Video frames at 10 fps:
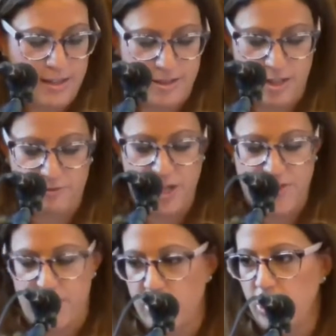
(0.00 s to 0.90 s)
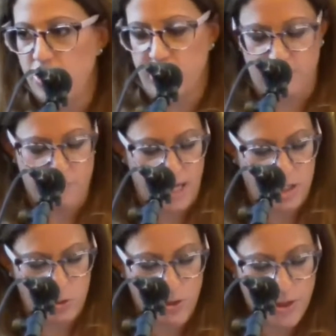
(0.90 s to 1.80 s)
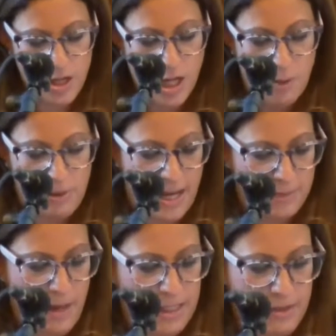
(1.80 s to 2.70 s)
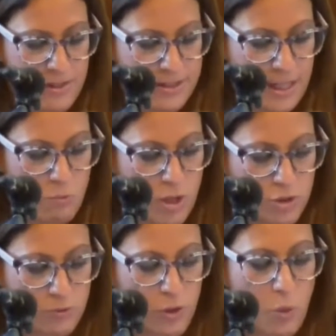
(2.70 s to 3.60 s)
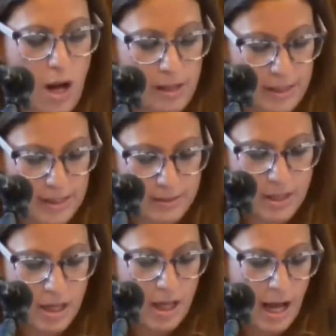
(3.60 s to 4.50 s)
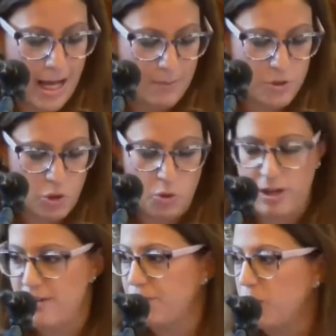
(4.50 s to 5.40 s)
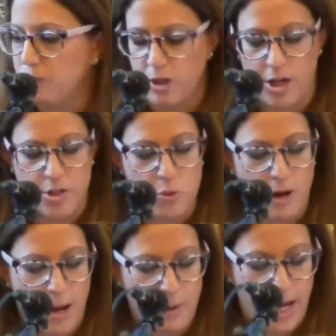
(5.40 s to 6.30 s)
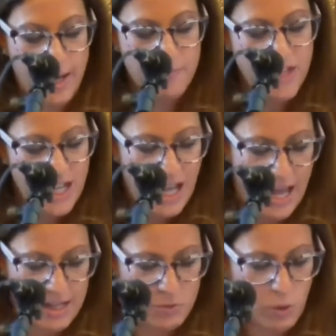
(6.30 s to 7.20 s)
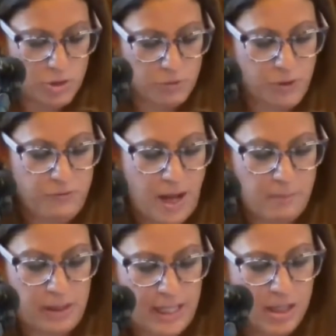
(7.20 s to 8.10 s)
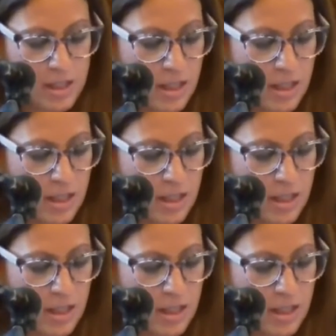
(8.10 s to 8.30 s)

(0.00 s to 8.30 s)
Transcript: is different than the Herjic of my youth, but has many of the same wonderful qualities. I am so grateful for our new rabbi and his wonderful family,